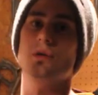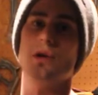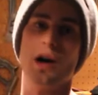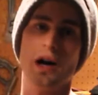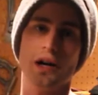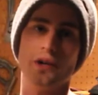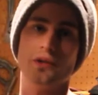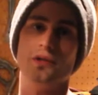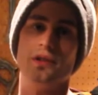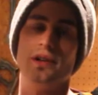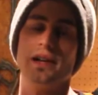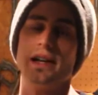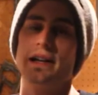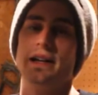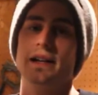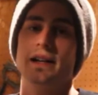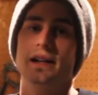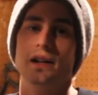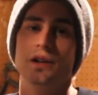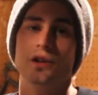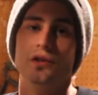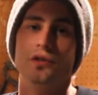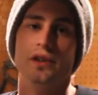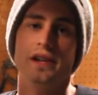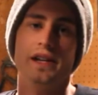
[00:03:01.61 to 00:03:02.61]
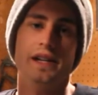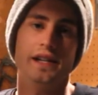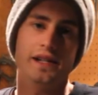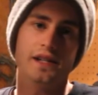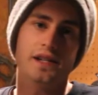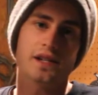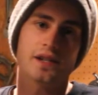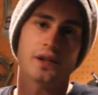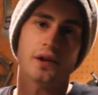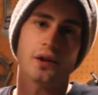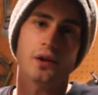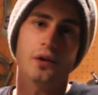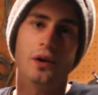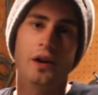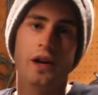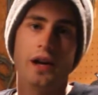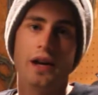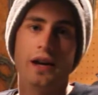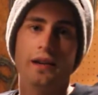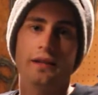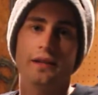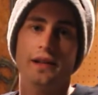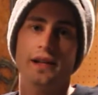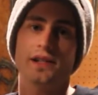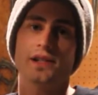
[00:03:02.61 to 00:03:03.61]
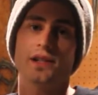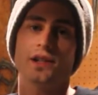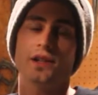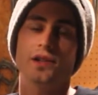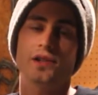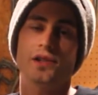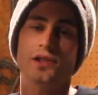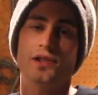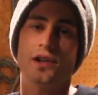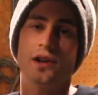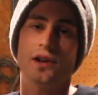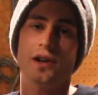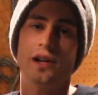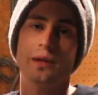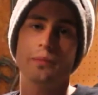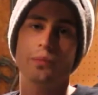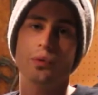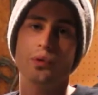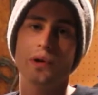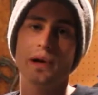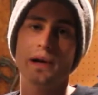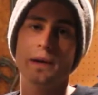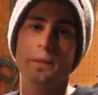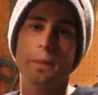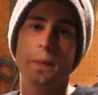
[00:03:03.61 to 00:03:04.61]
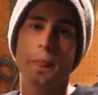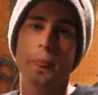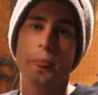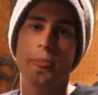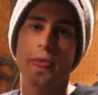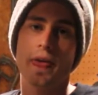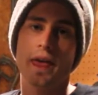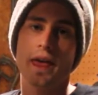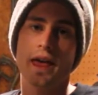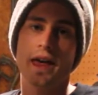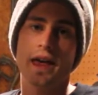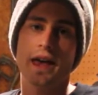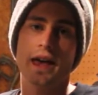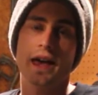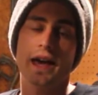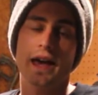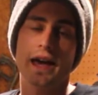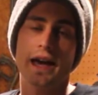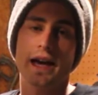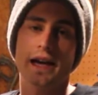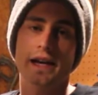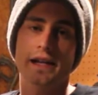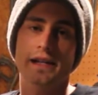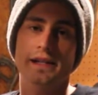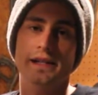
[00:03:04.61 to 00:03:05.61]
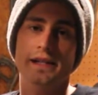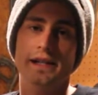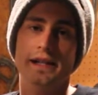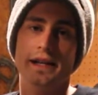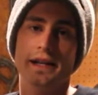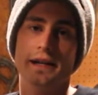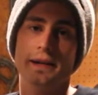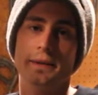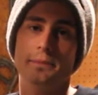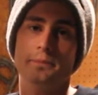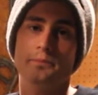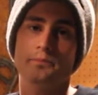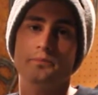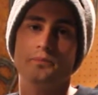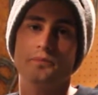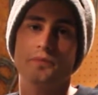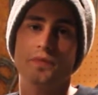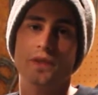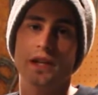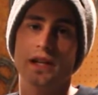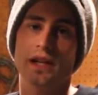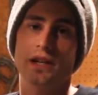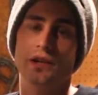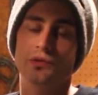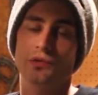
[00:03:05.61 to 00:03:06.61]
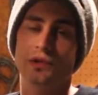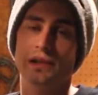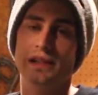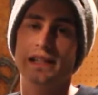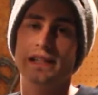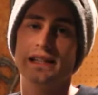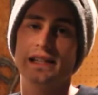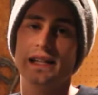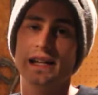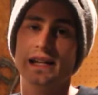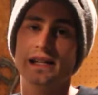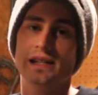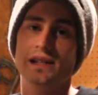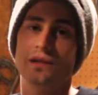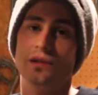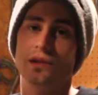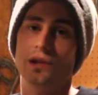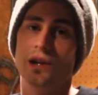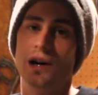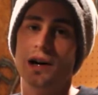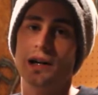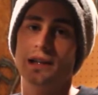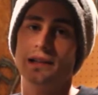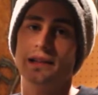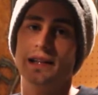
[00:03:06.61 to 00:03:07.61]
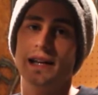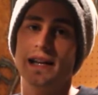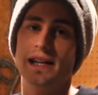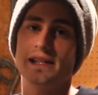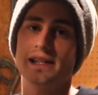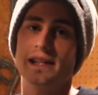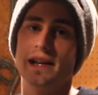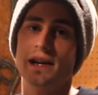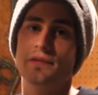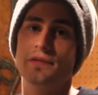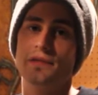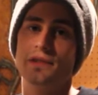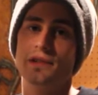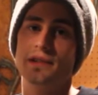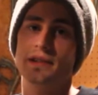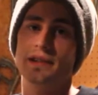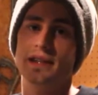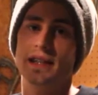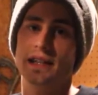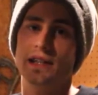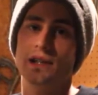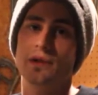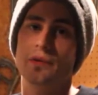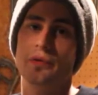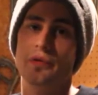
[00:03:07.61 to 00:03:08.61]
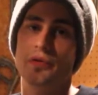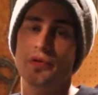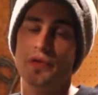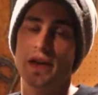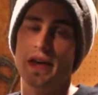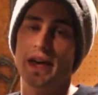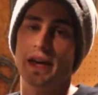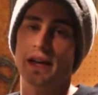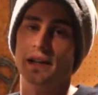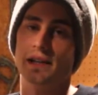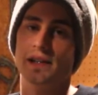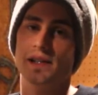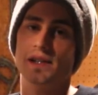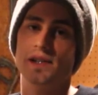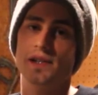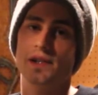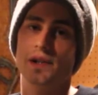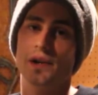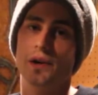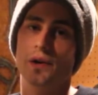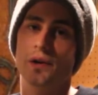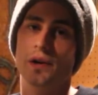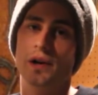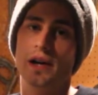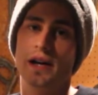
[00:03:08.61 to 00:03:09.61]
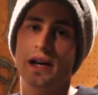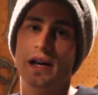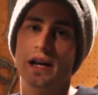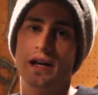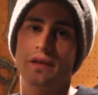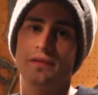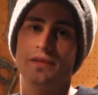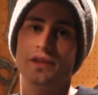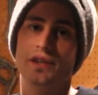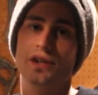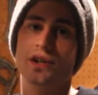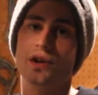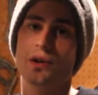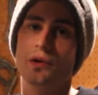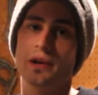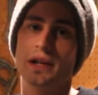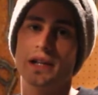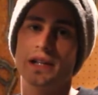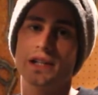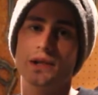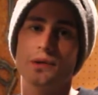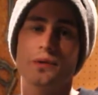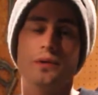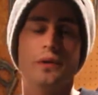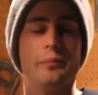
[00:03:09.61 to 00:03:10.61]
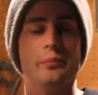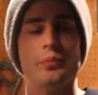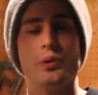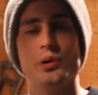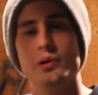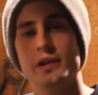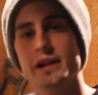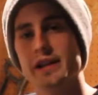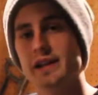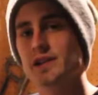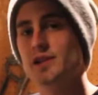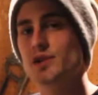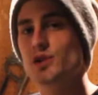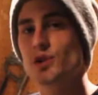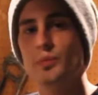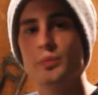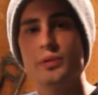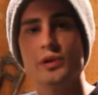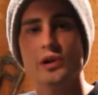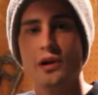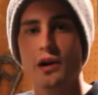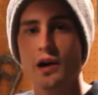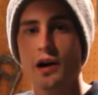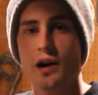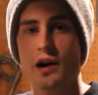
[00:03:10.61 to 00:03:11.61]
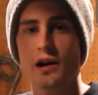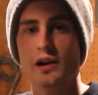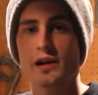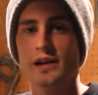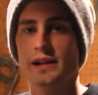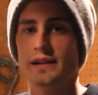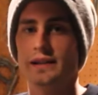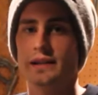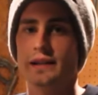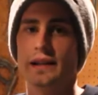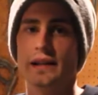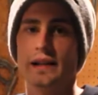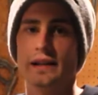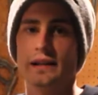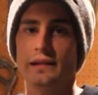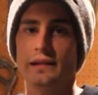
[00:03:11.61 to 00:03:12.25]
180 degrees, so that's a good starting point. And it really takes a lot less effort than you think. So if you're going into it pulling super hard and